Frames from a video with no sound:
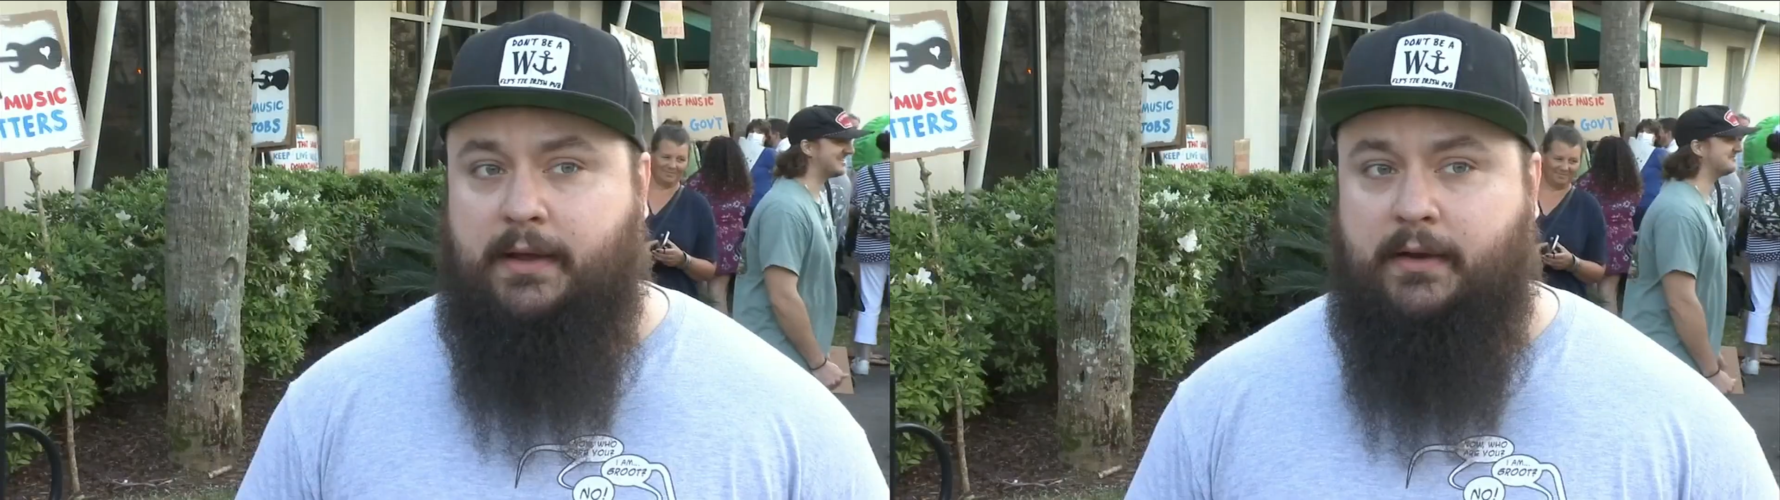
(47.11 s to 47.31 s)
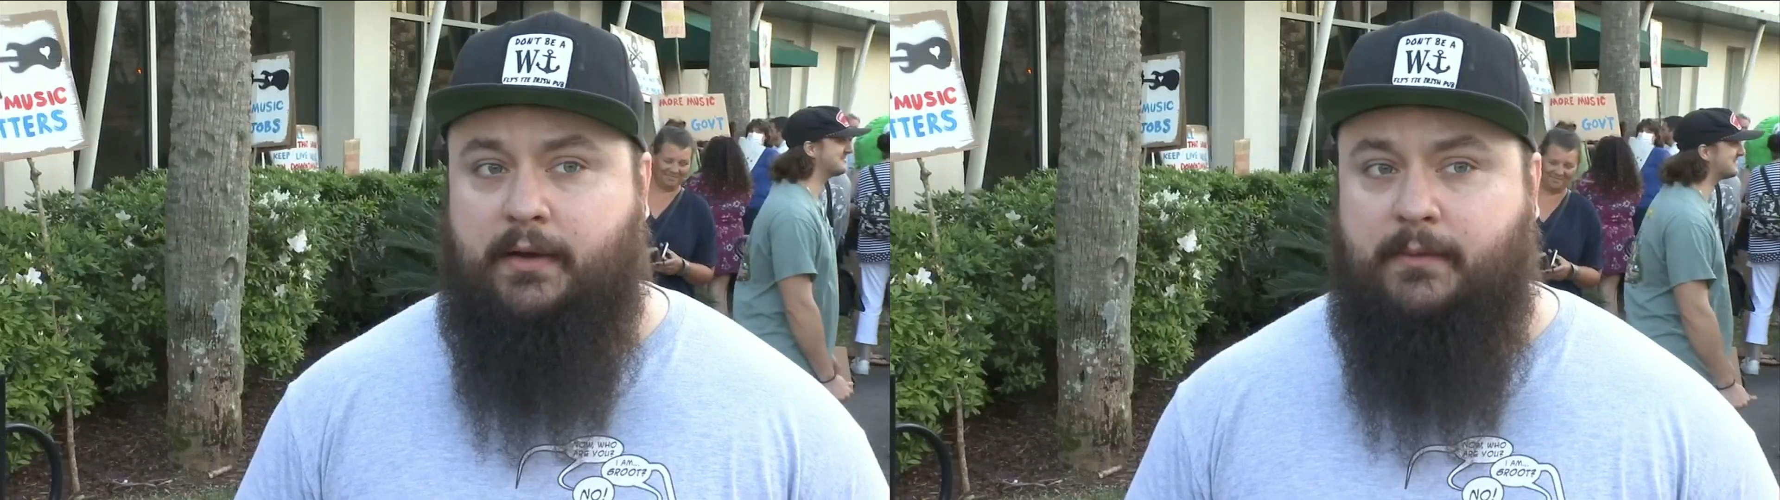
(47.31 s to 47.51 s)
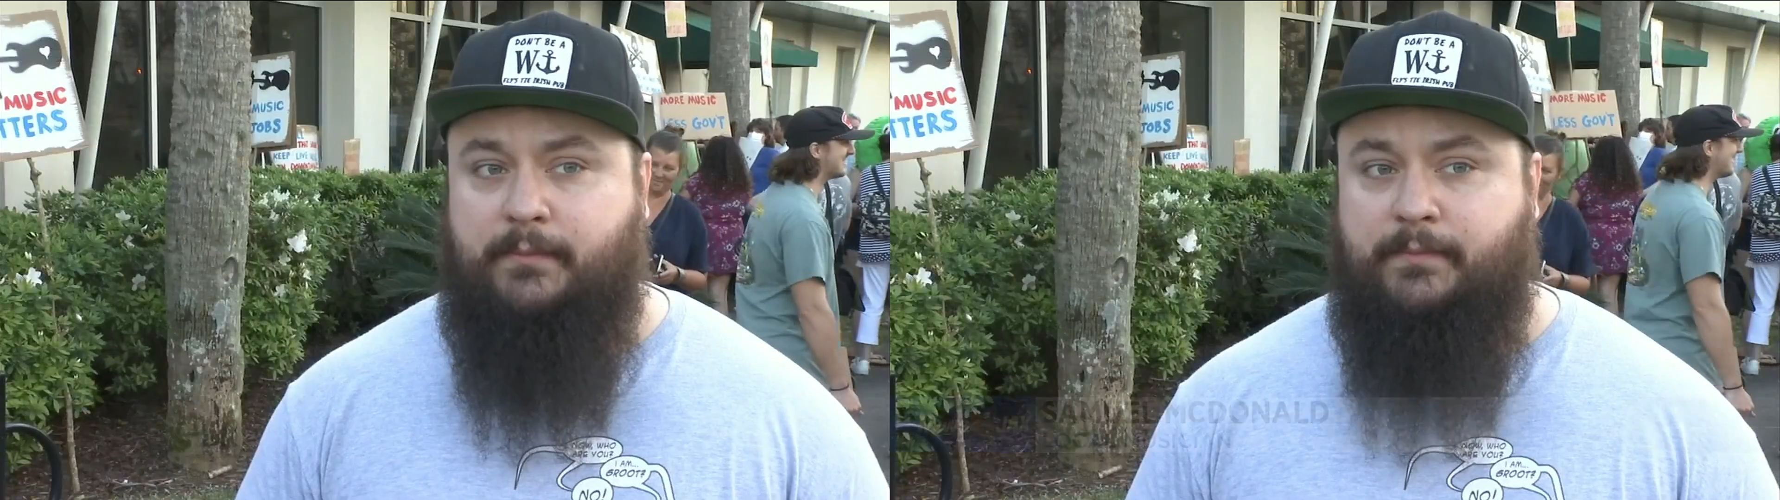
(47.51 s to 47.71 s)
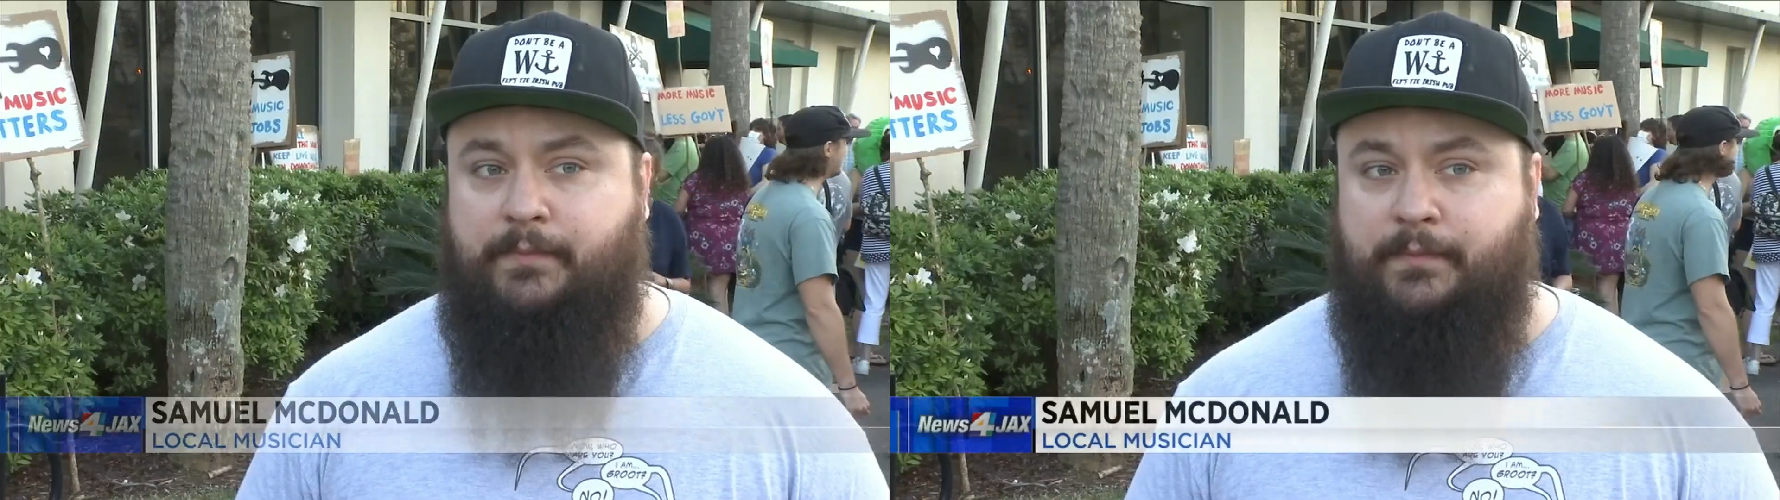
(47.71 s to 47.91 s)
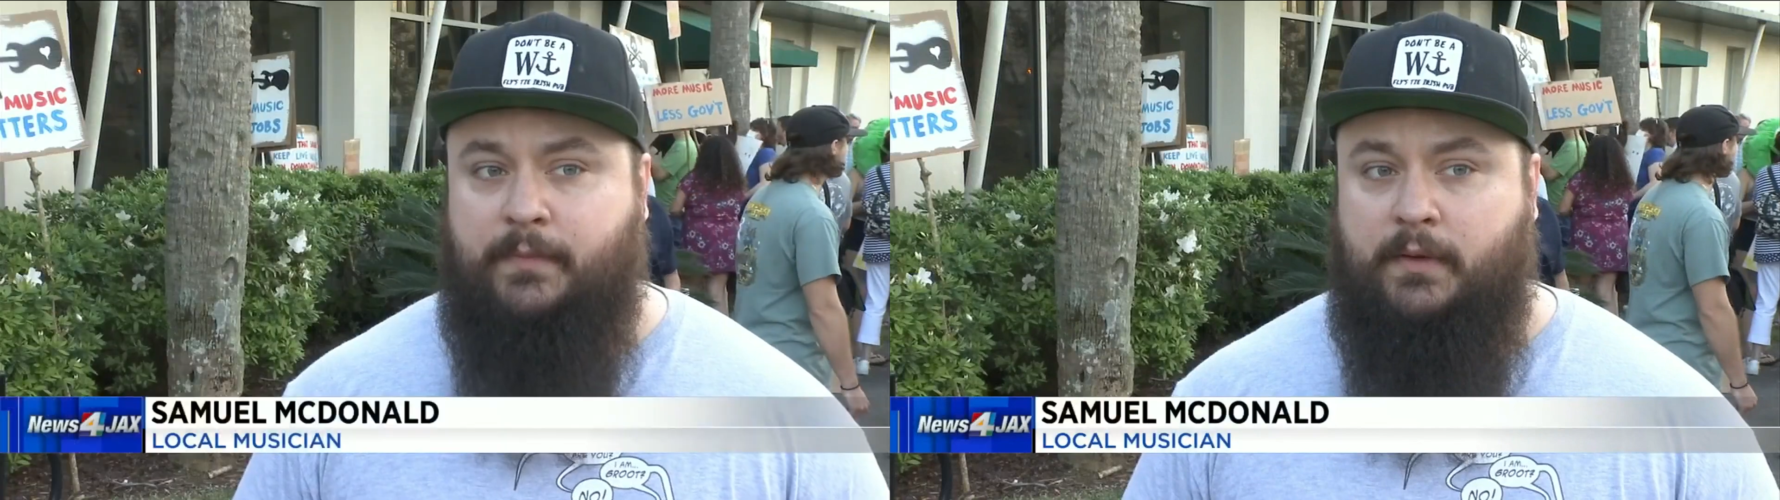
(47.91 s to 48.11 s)
and um,
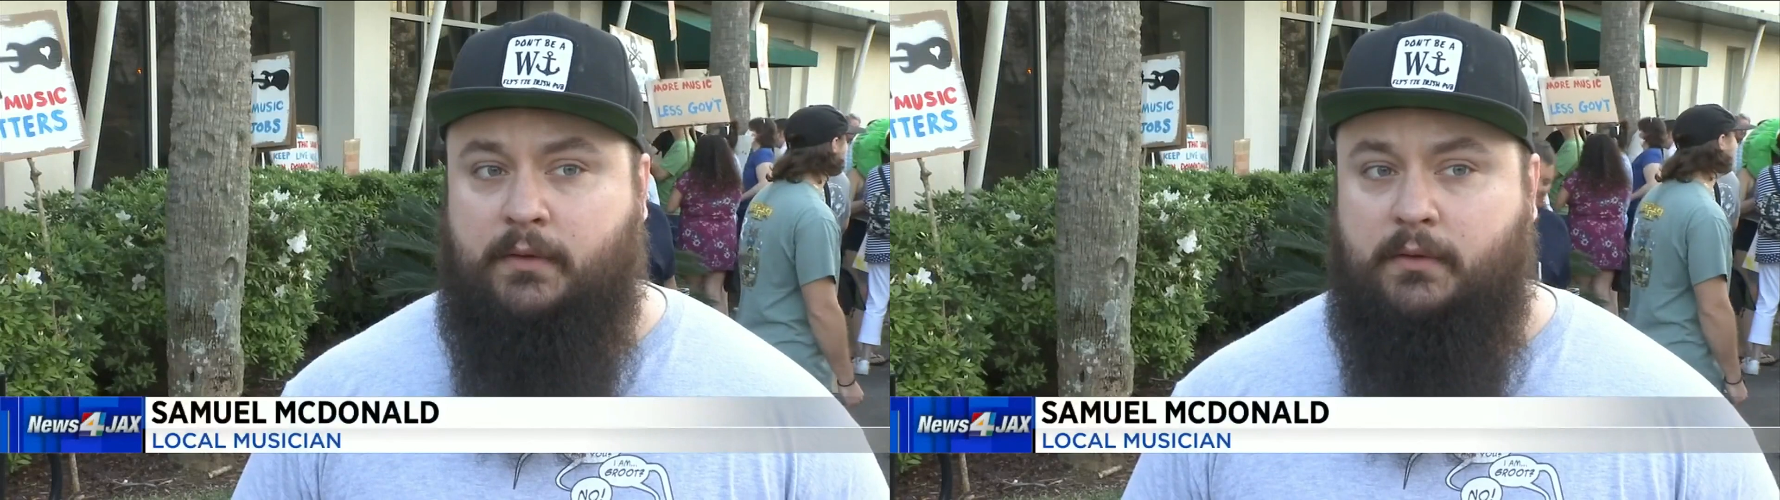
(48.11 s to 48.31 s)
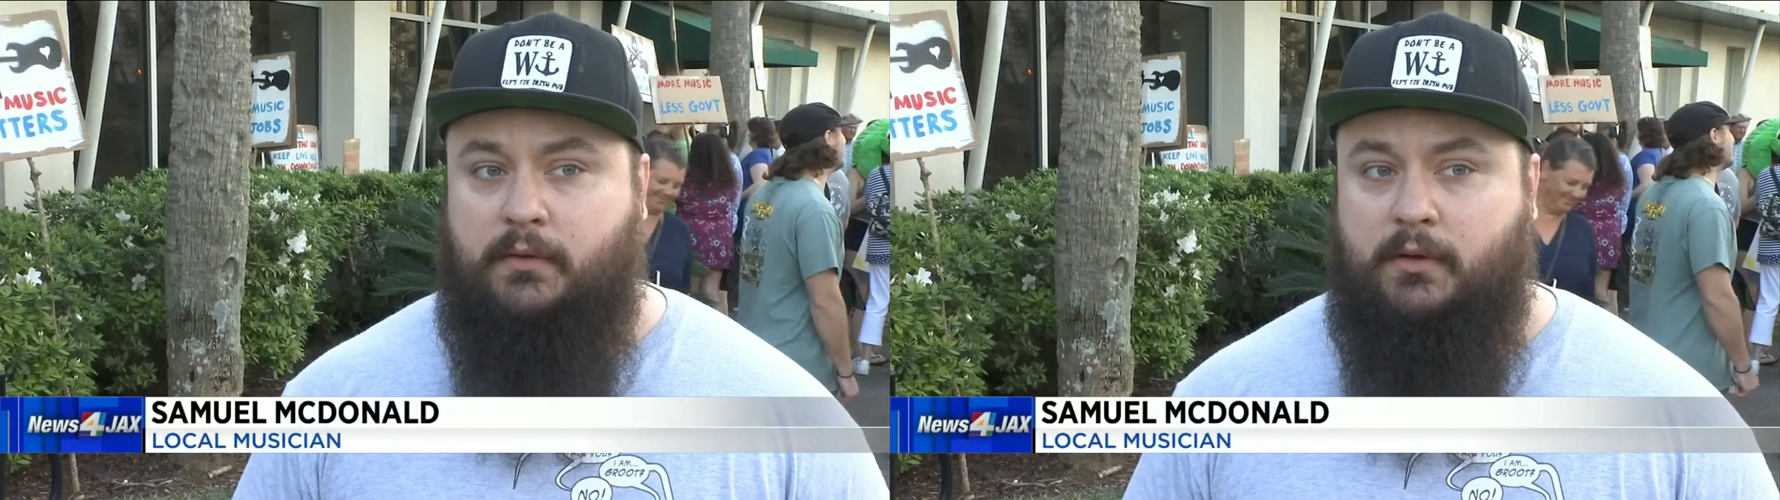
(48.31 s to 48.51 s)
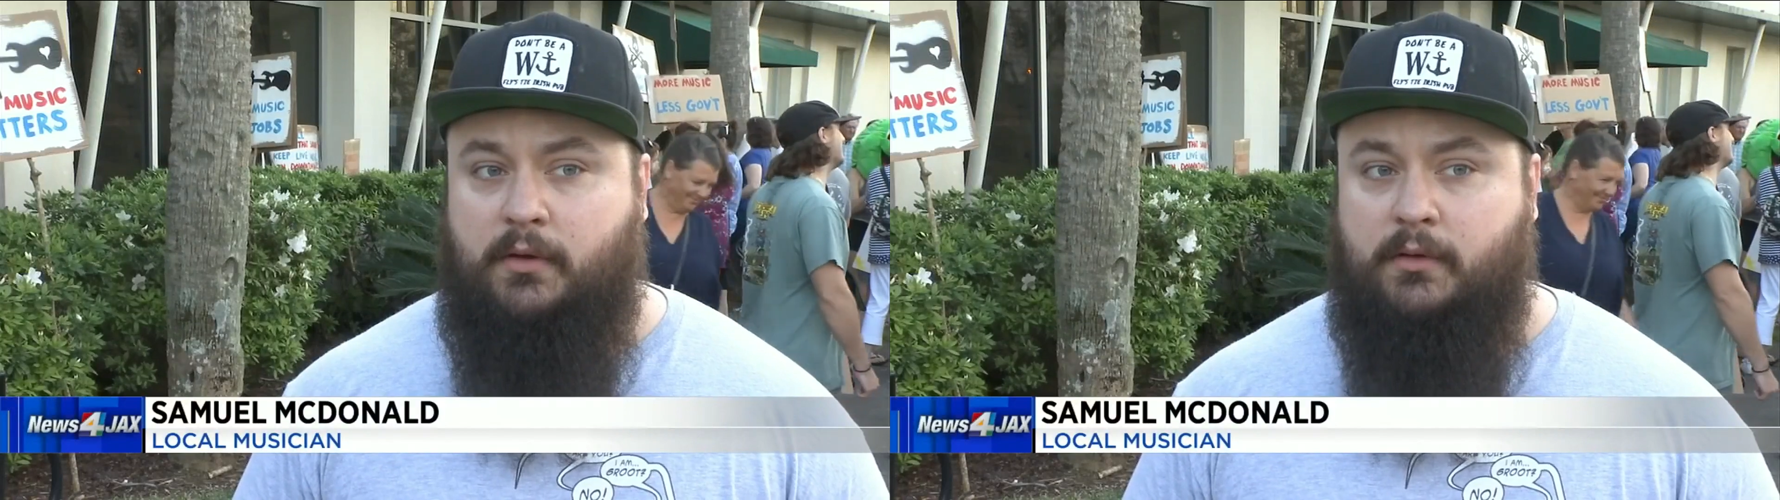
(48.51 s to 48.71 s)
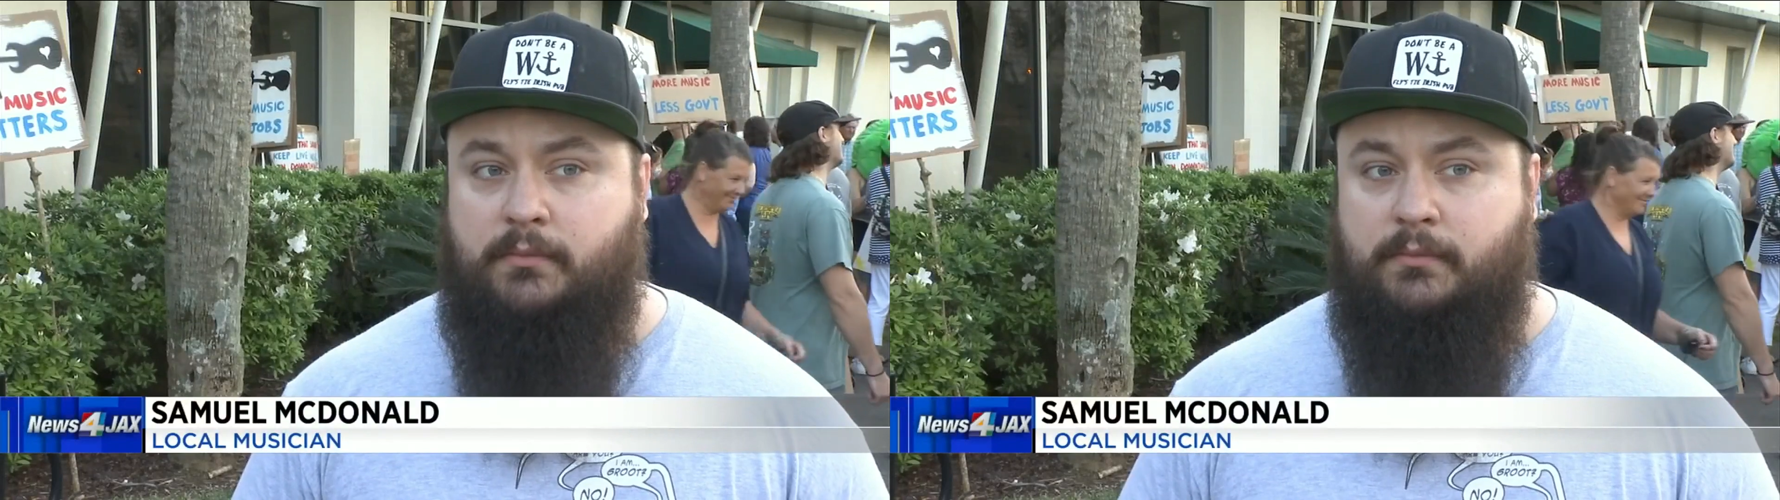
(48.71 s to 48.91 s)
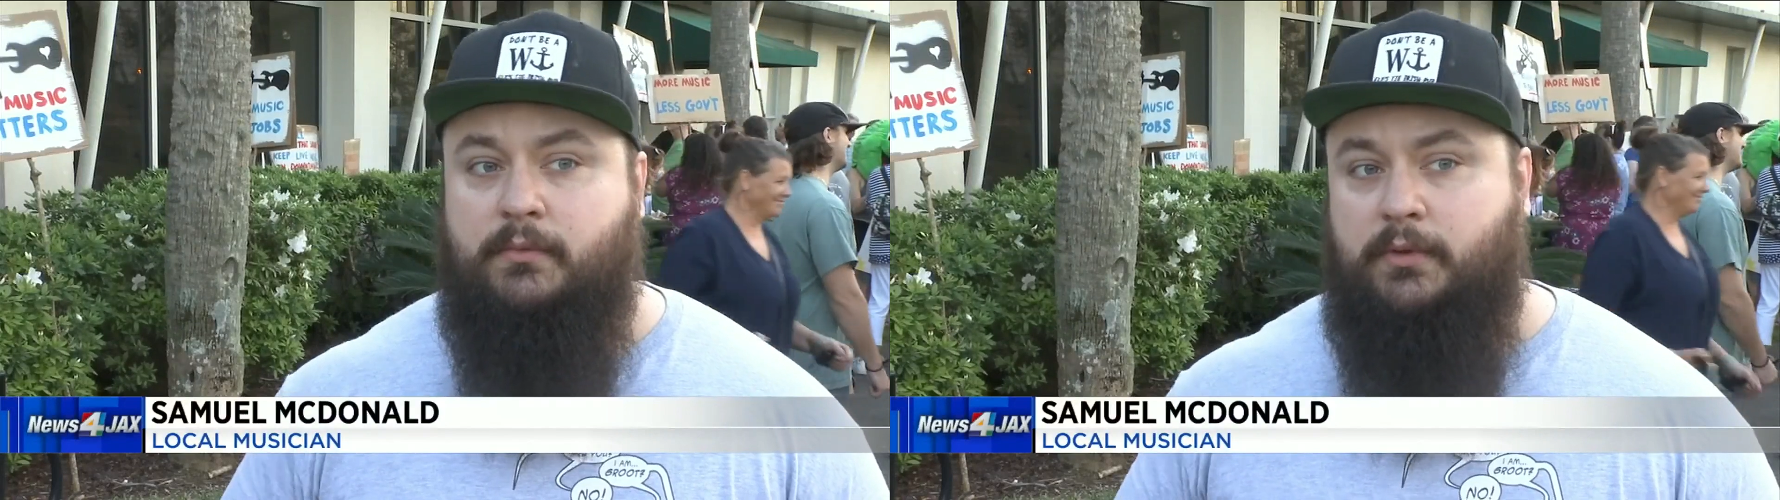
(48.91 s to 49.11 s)
uh,